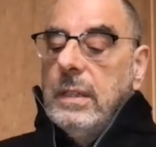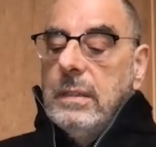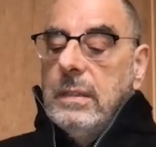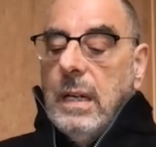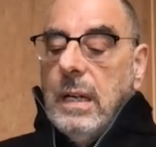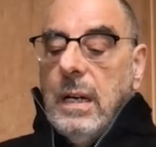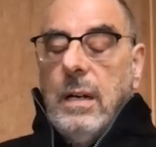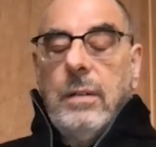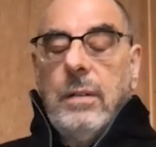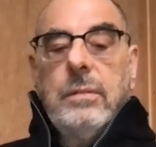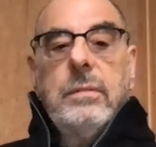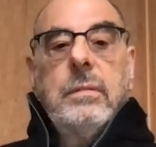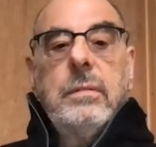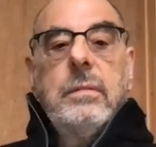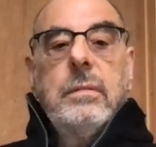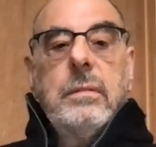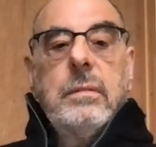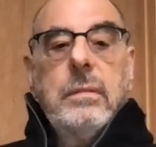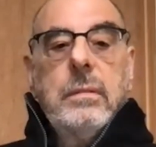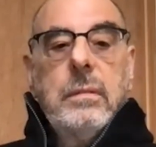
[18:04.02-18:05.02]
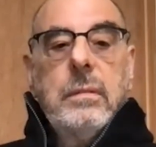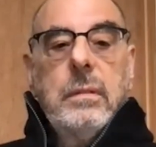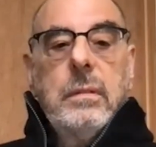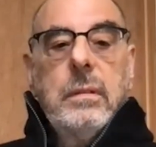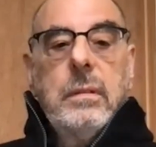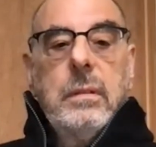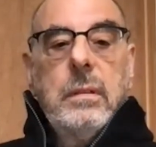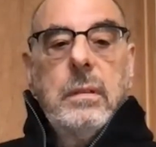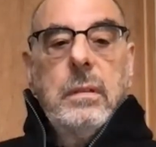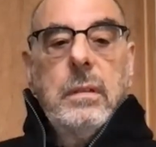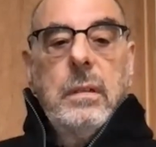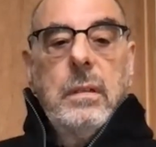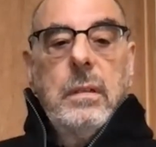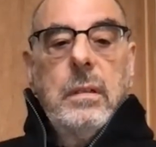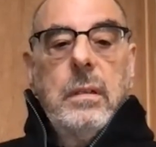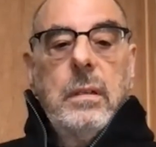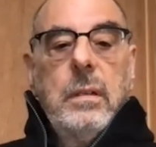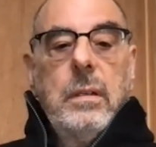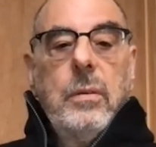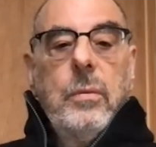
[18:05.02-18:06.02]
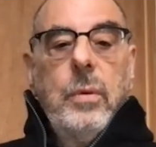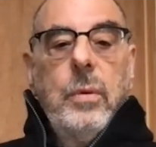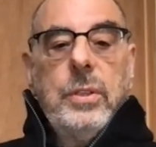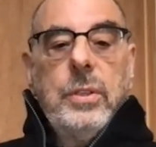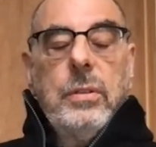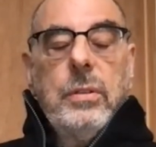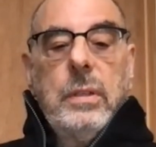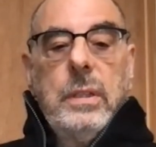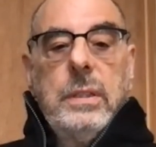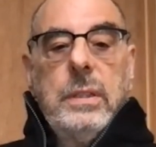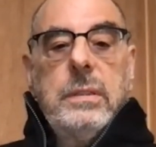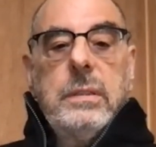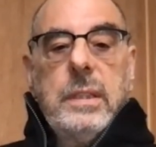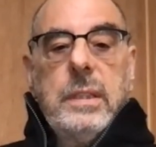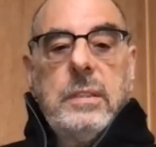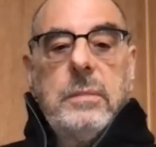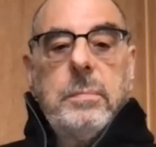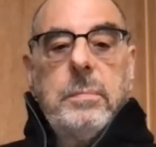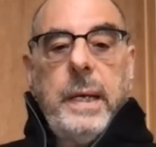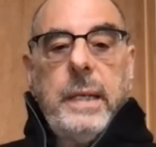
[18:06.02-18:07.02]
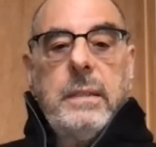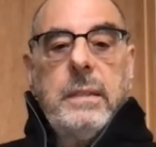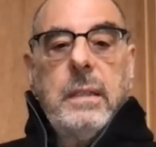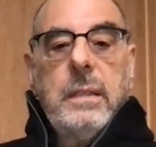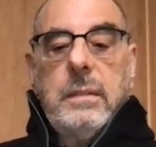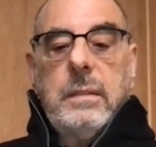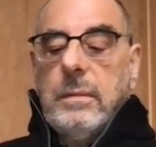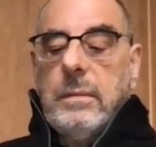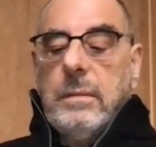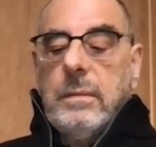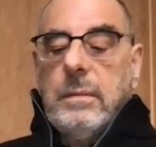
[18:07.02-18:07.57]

down when you least expect it,